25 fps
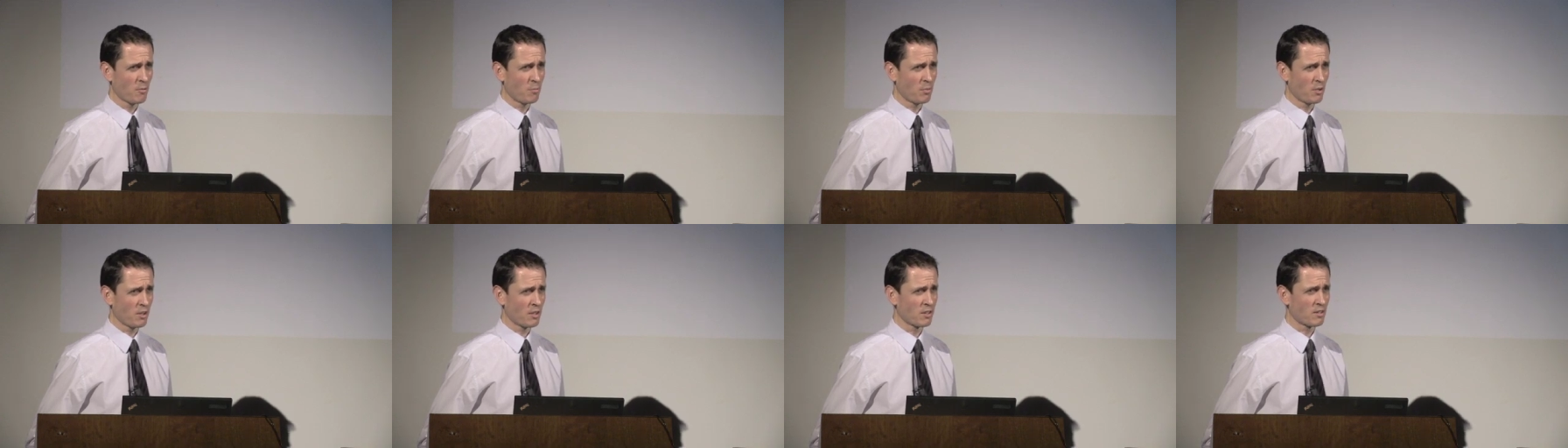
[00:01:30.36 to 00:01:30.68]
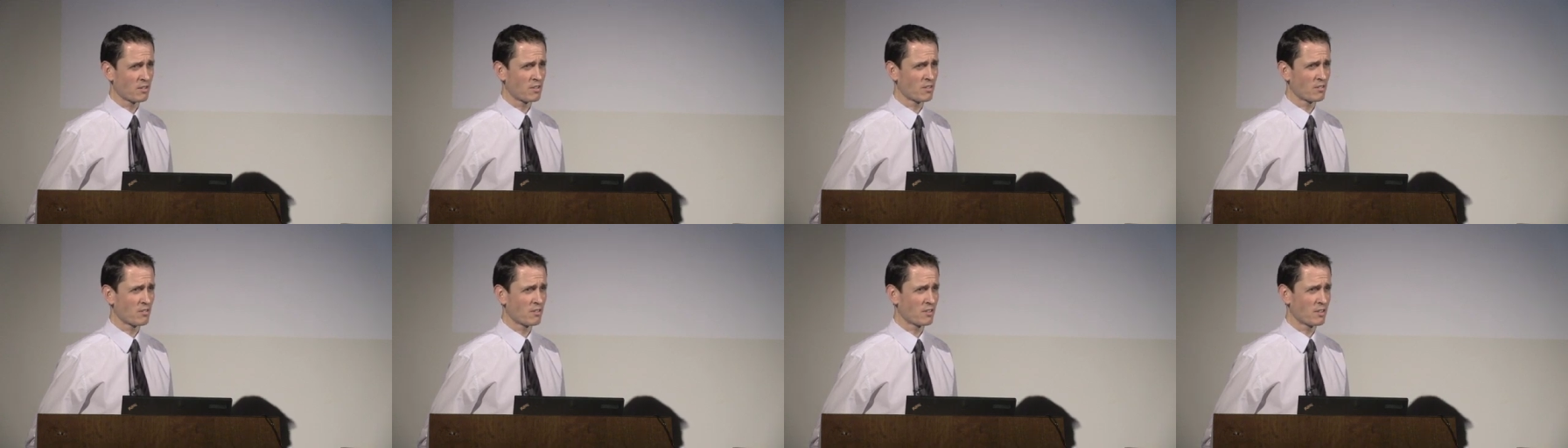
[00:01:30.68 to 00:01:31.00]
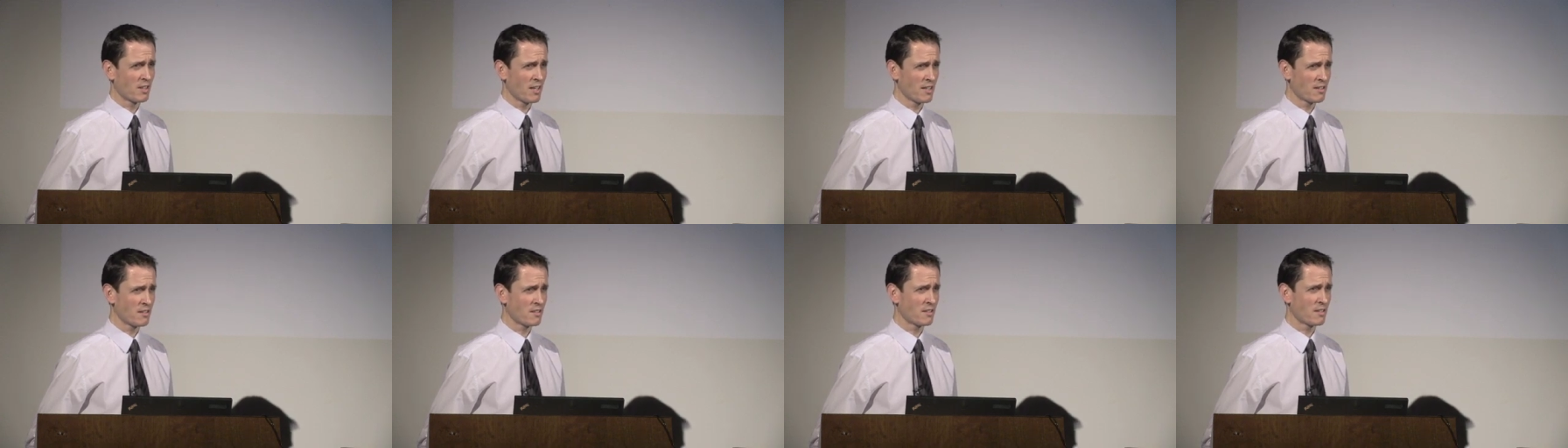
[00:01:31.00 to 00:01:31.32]
but the
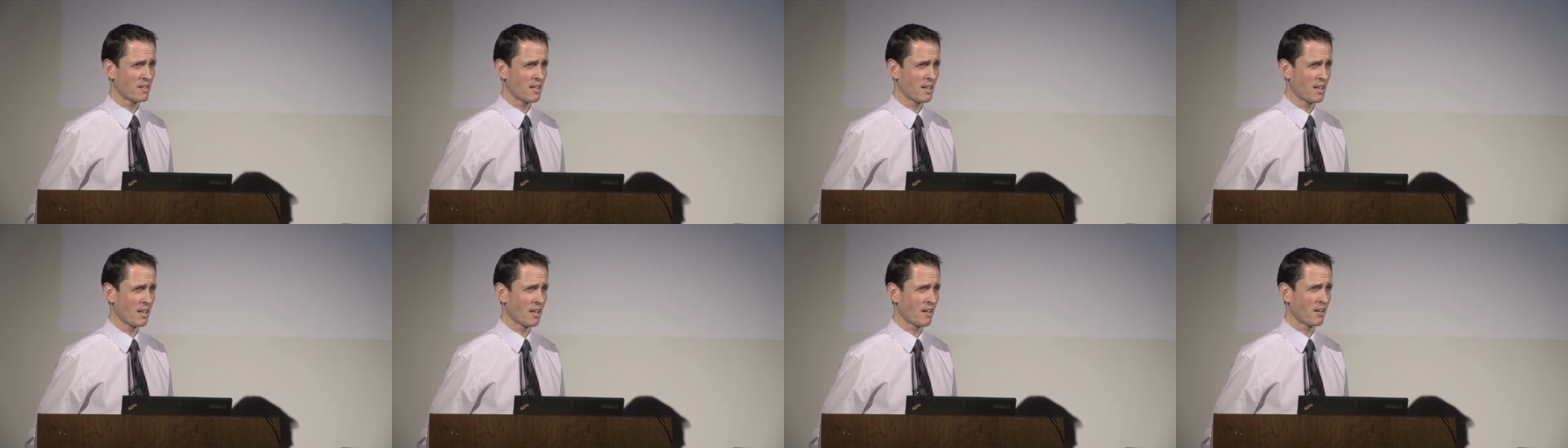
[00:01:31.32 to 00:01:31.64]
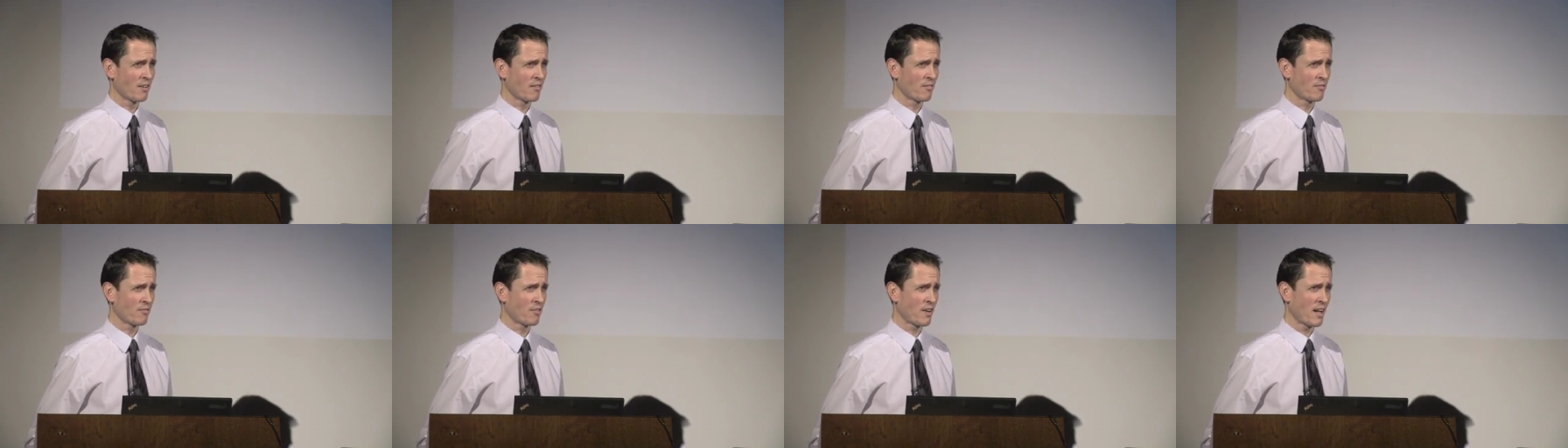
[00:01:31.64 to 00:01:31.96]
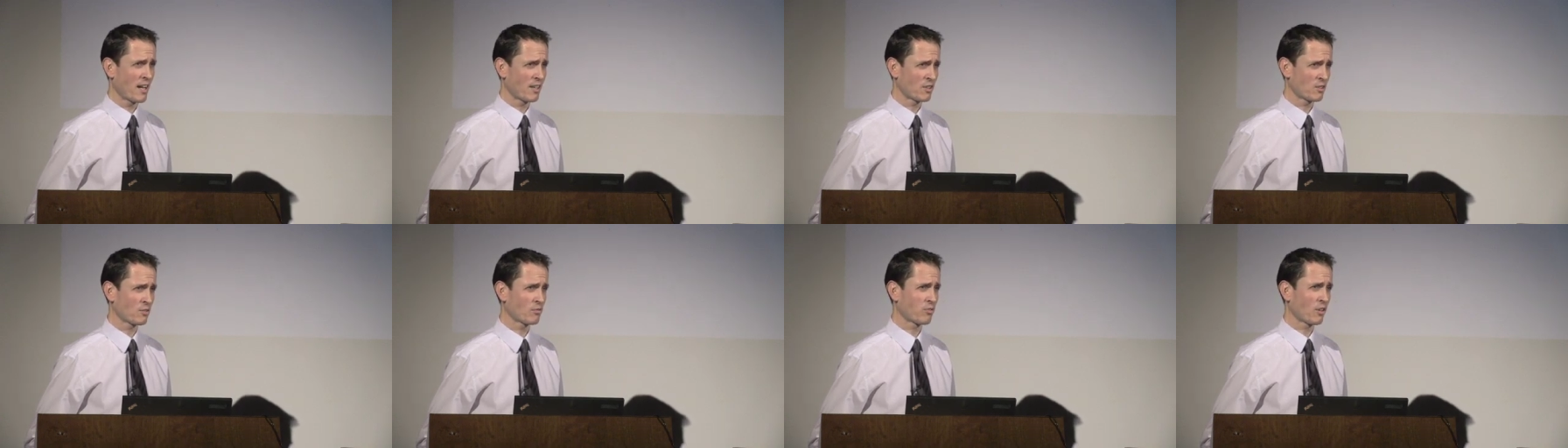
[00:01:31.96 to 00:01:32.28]
day-to-day
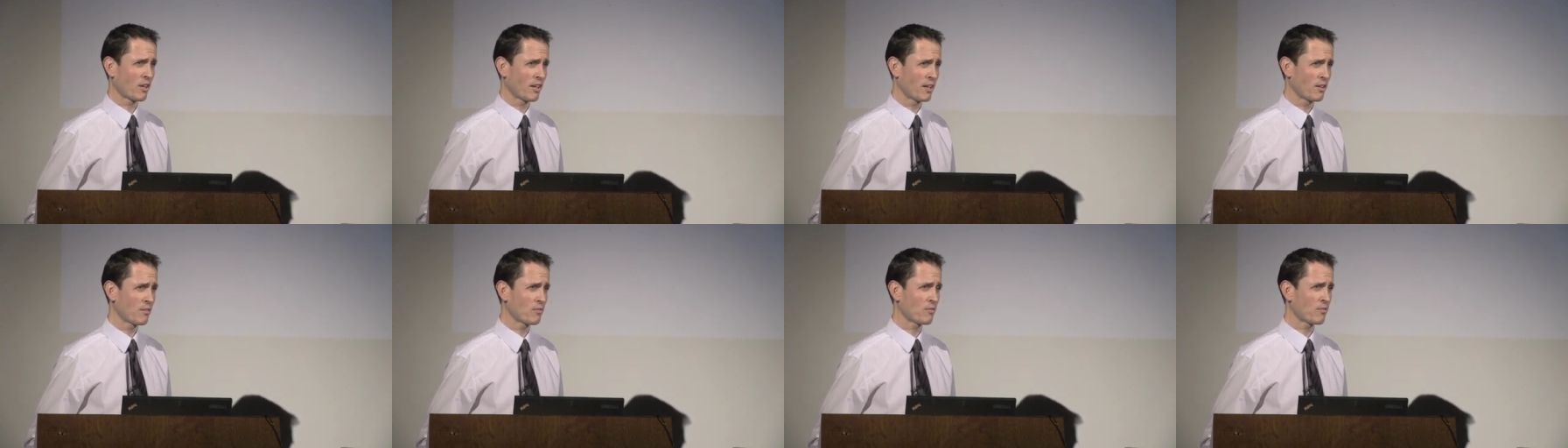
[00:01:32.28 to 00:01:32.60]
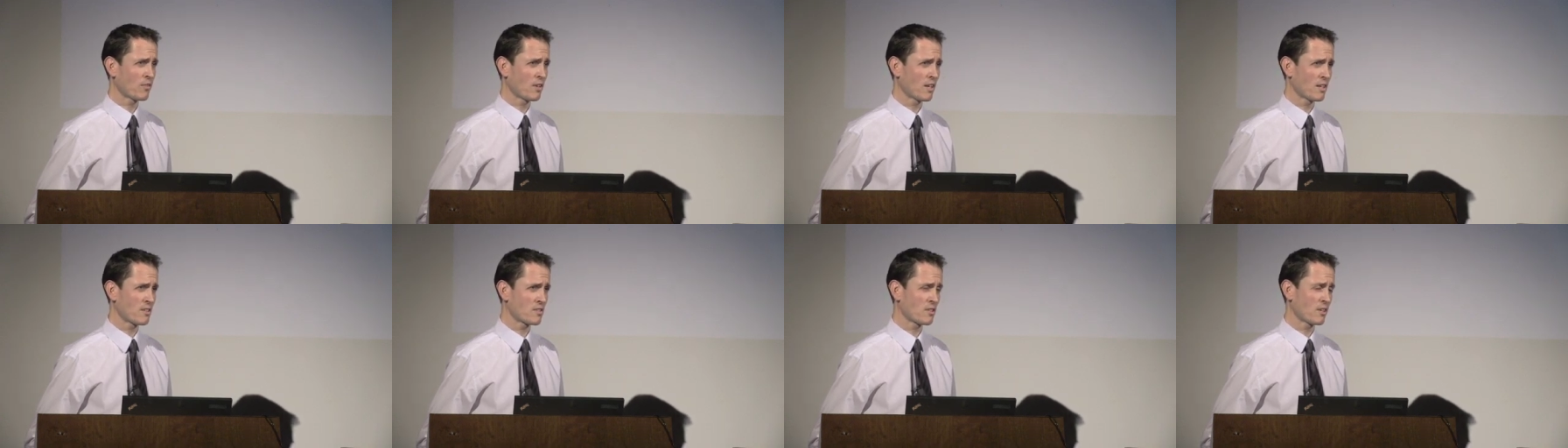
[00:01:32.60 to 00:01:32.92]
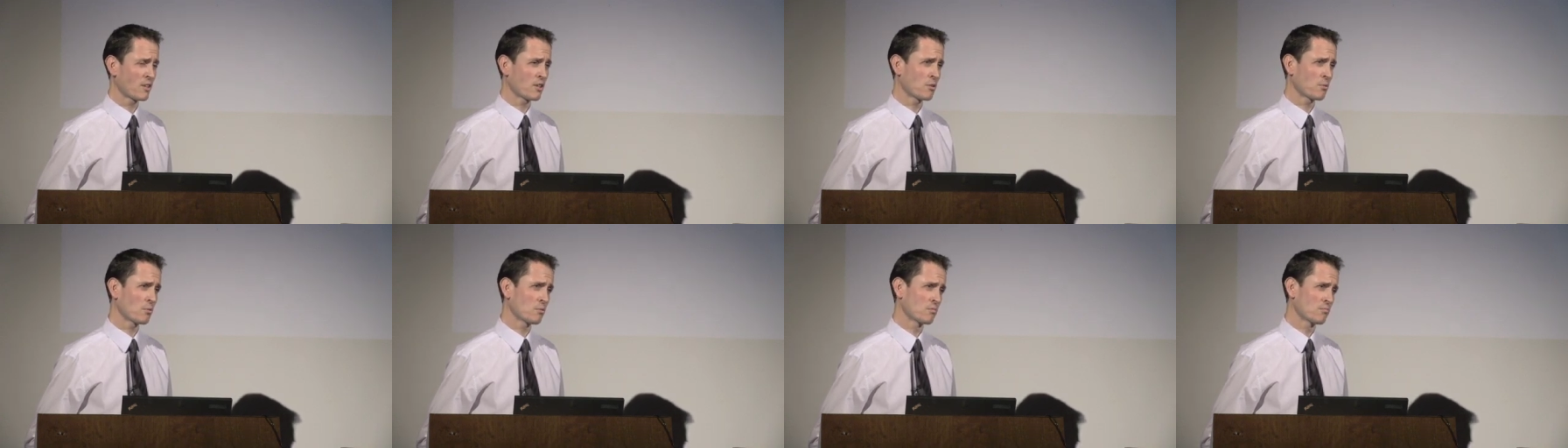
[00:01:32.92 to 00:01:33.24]
fact of life is that
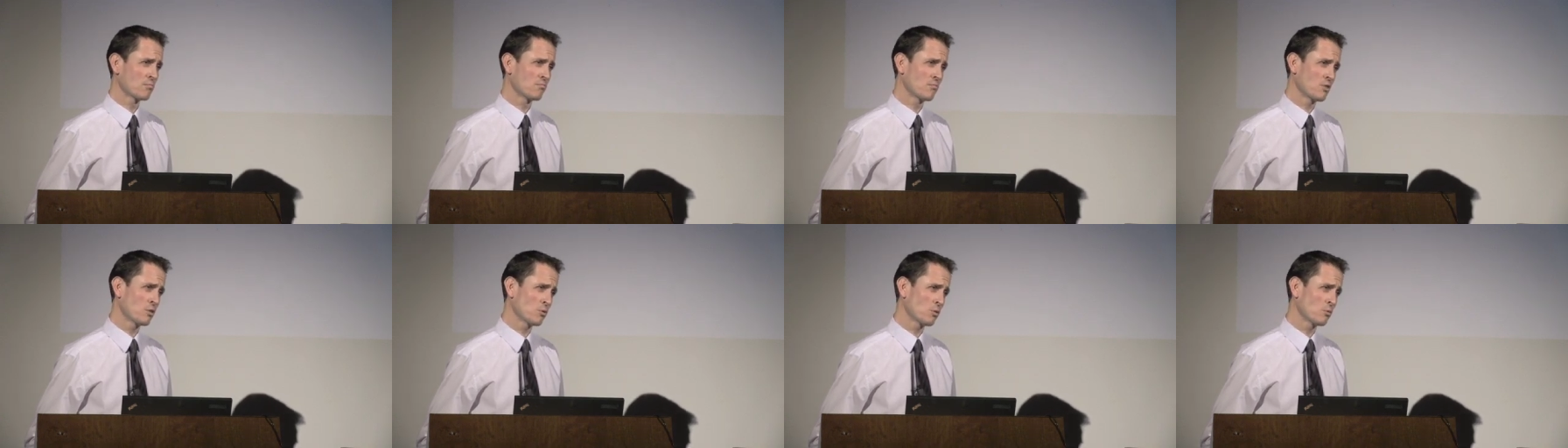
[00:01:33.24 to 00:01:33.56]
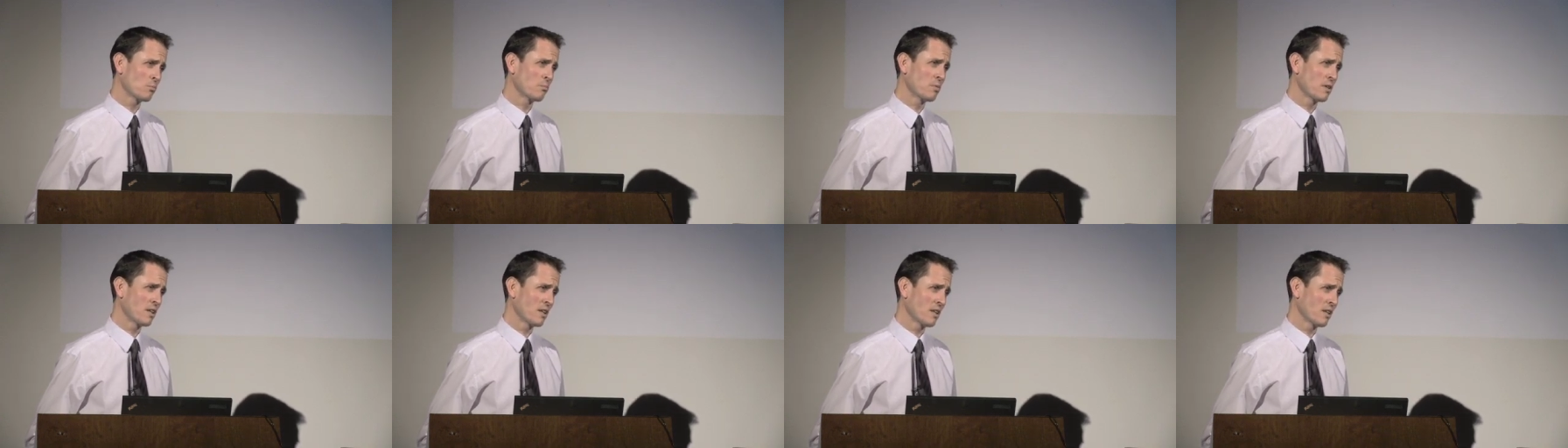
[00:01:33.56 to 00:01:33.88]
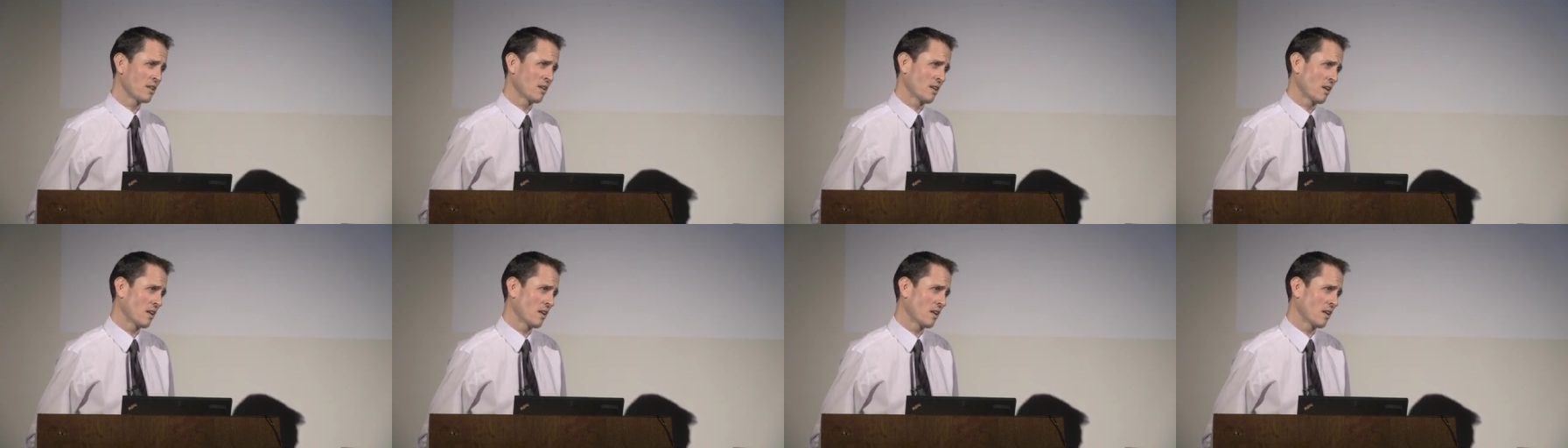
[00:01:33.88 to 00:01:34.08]
you'll be